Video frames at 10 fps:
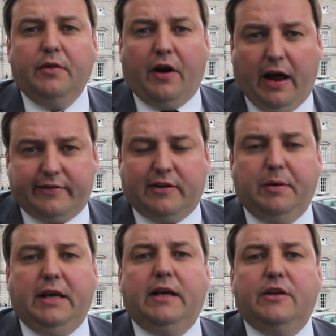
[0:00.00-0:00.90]
There has to
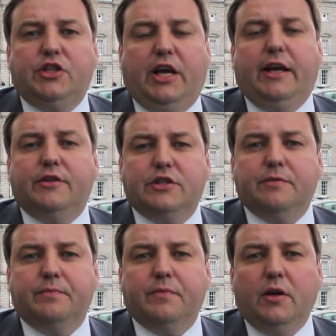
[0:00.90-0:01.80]
be change.
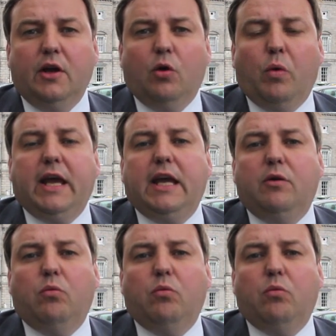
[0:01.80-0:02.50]
We